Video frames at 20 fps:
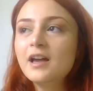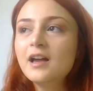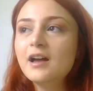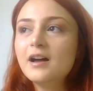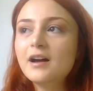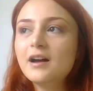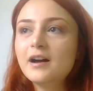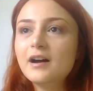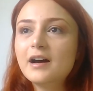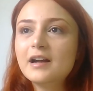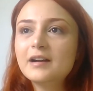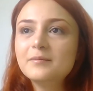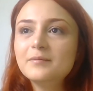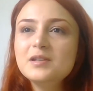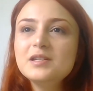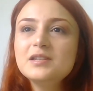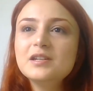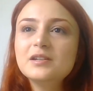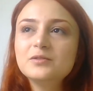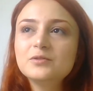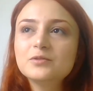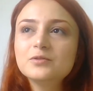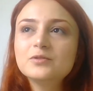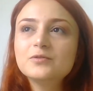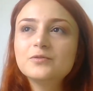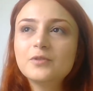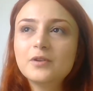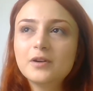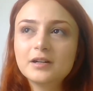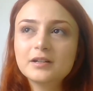uh, Armenian
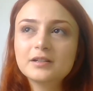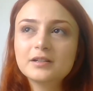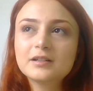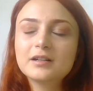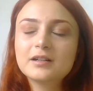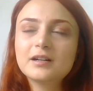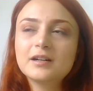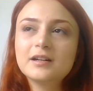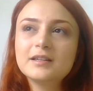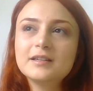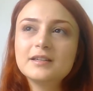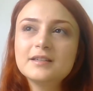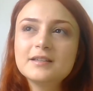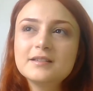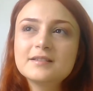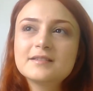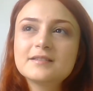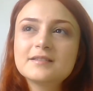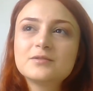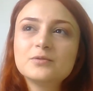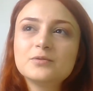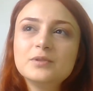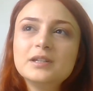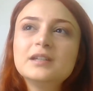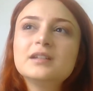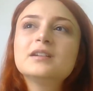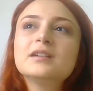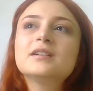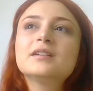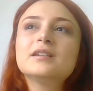youth work uh, is
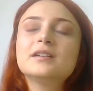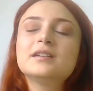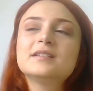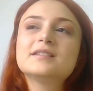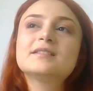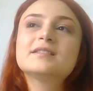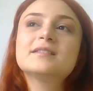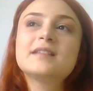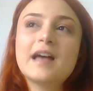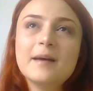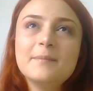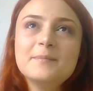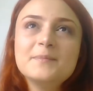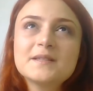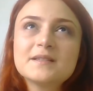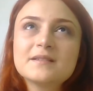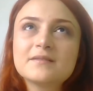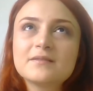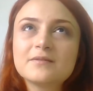doing its steps